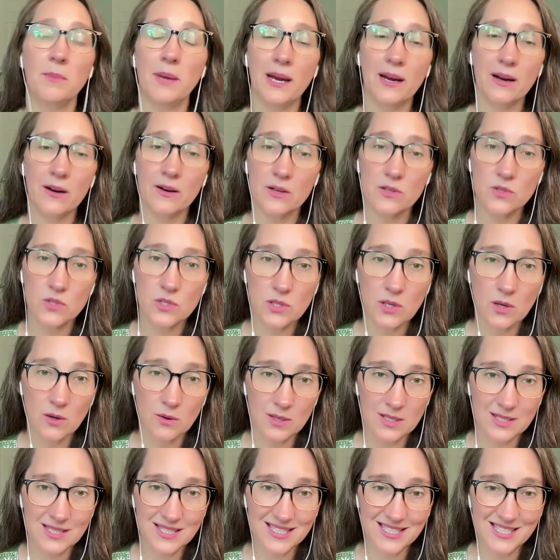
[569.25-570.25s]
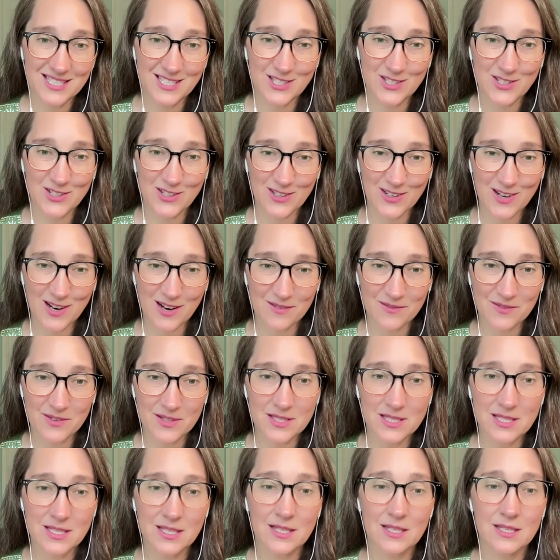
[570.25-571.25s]
parents going to teacher
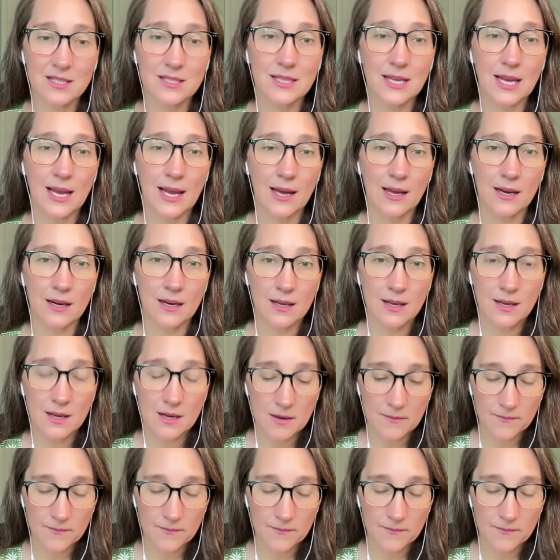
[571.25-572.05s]
conferences and